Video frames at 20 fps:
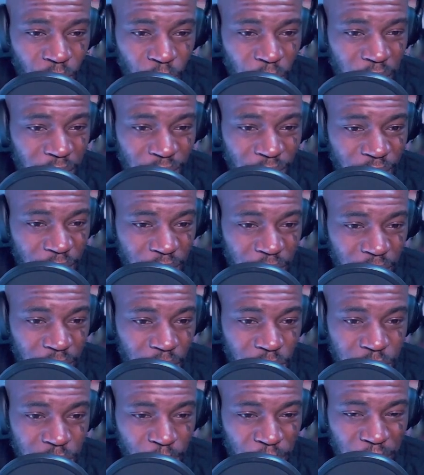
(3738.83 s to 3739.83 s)
whatever,
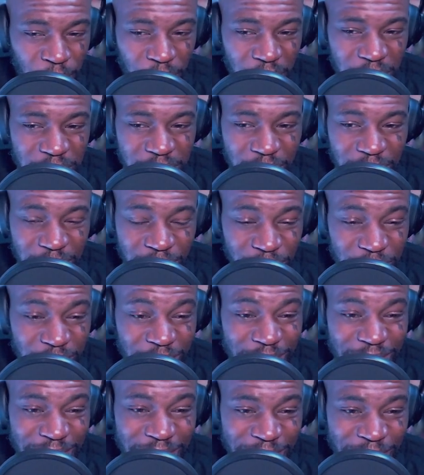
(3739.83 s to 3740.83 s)
loads of people at a time.
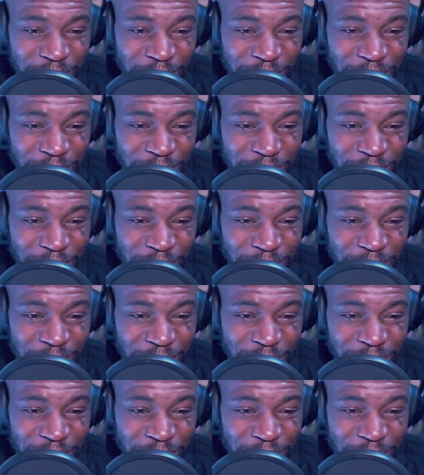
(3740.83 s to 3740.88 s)
So